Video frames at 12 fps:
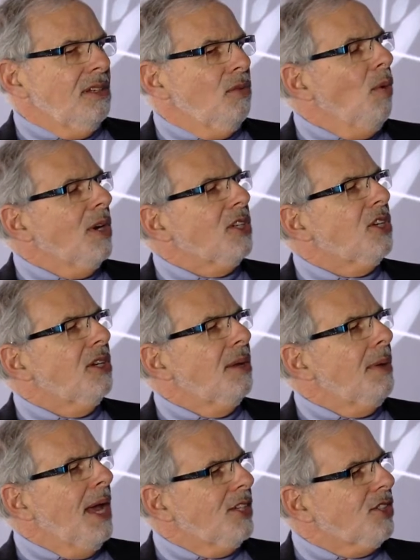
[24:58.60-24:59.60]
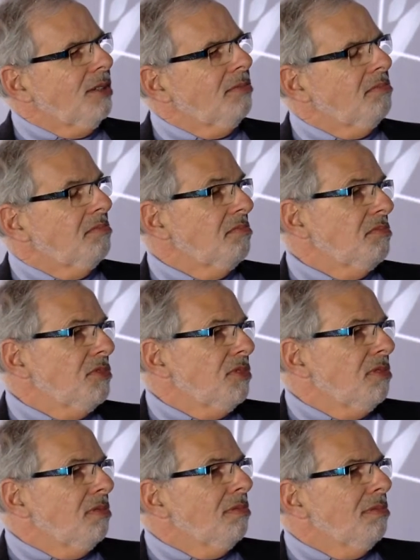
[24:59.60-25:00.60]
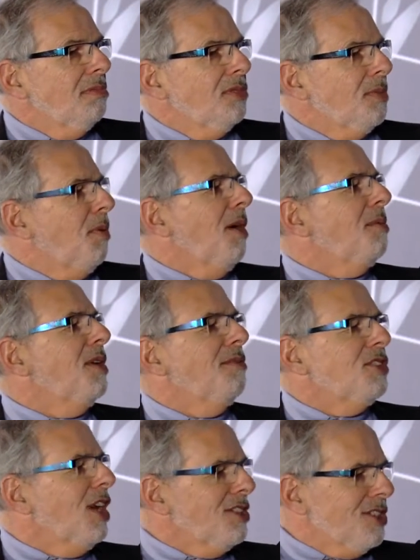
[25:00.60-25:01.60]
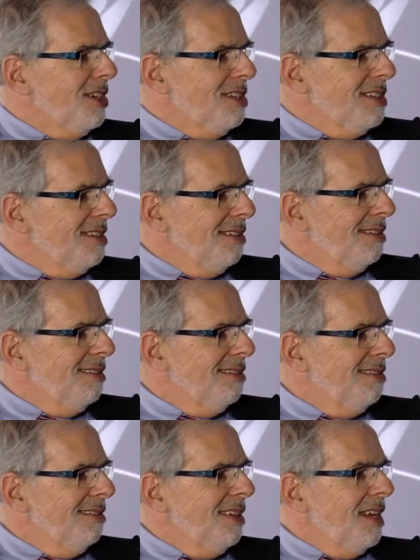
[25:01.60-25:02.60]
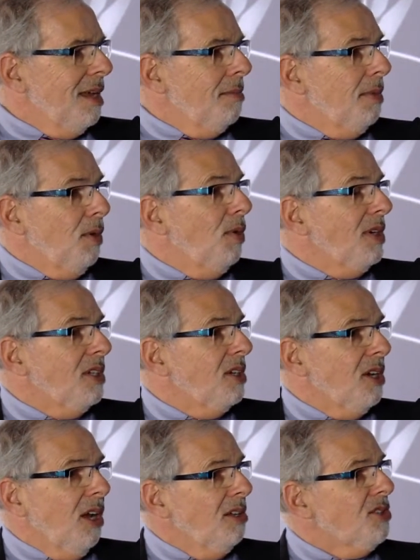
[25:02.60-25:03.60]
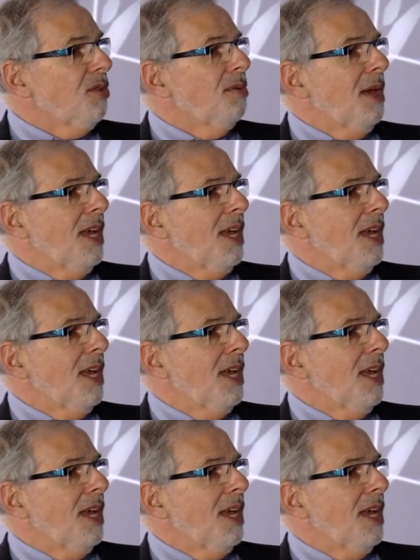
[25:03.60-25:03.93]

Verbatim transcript: one could imagine Department of Justice, but one could also